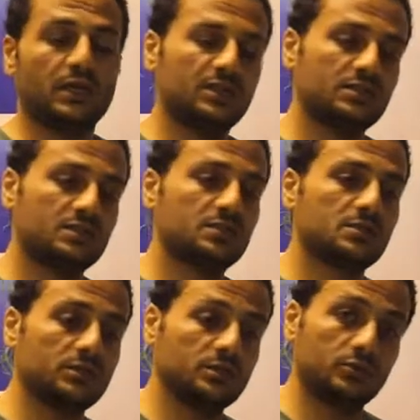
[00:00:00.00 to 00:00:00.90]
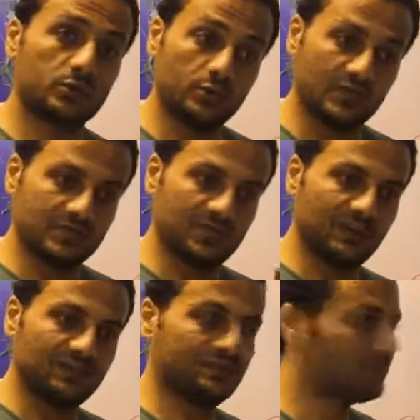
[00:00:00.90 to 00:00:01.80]
and just draw a
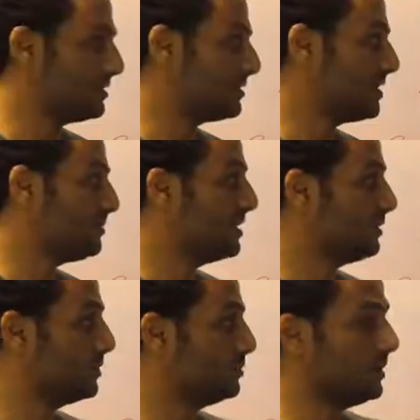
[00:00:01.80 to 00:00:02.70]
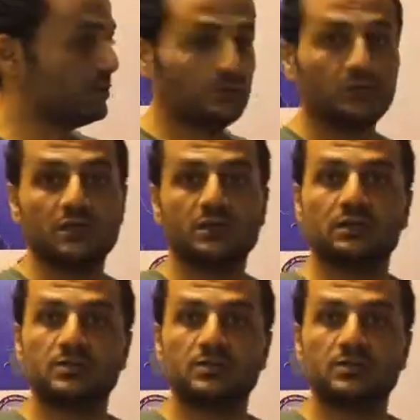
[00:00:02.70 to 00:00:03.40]
schematic diagram like what we are doing here,